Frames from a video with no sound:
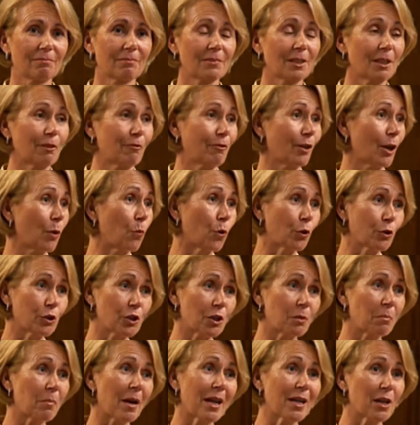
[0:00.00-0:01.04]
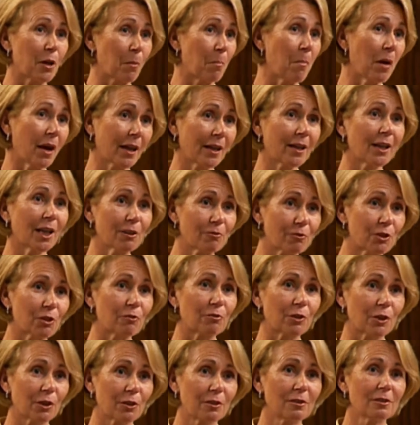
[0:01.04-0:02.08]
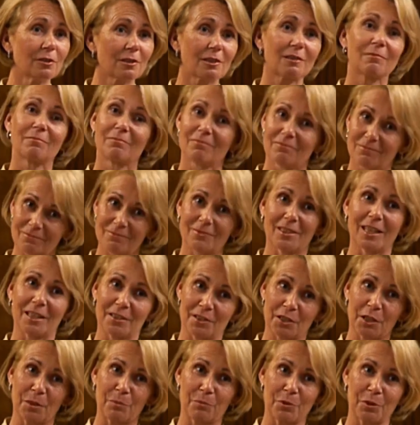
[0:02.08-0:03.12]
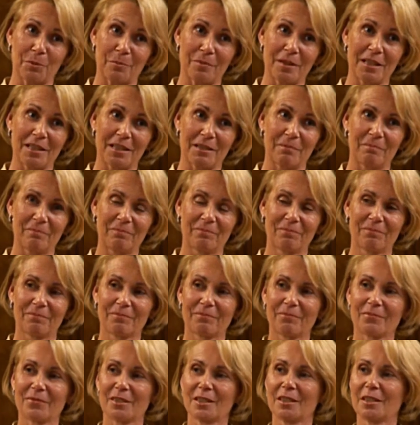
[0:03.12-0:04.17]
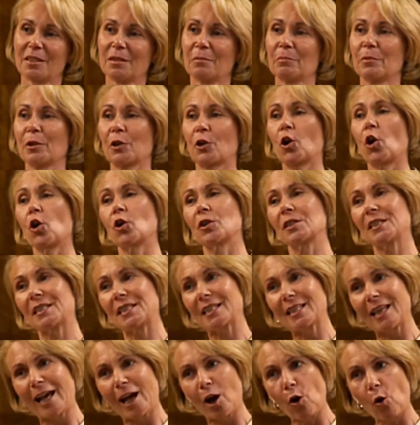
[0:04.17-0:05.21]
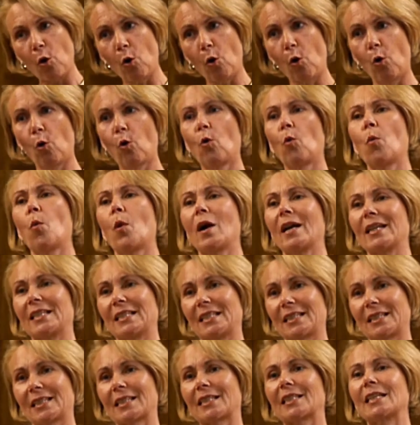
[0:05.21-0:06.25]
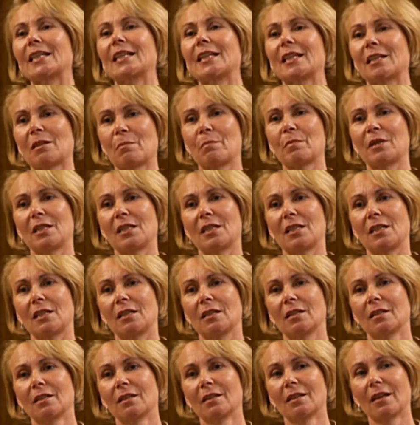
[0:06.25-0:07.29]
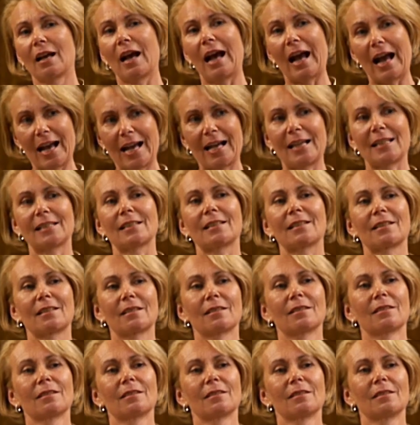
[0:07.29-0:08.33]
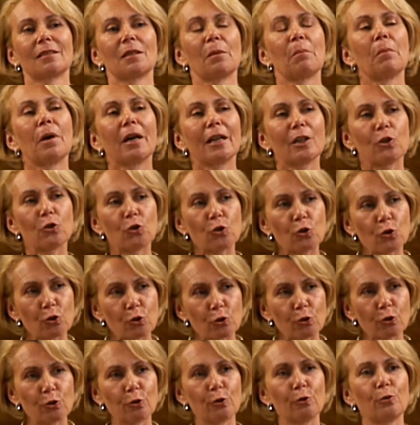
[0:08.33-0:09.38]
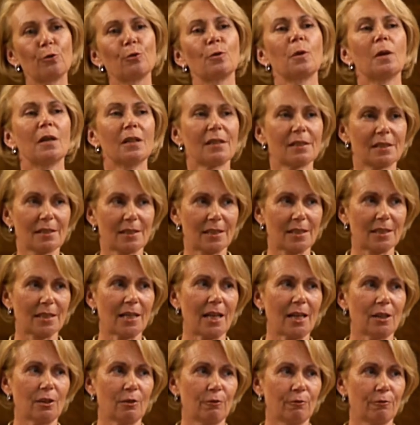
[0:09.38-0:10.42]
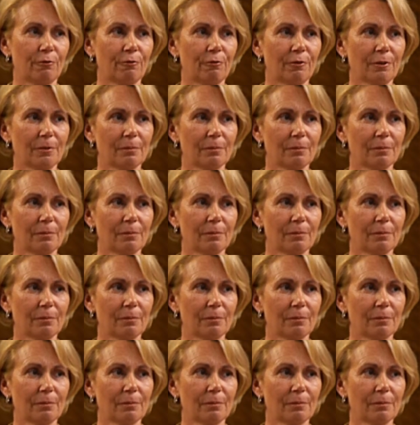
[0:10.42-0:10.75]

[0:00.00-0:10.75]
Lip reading: If I want to make my life difficult, that's up to me. But God is there always seeing me as my true self.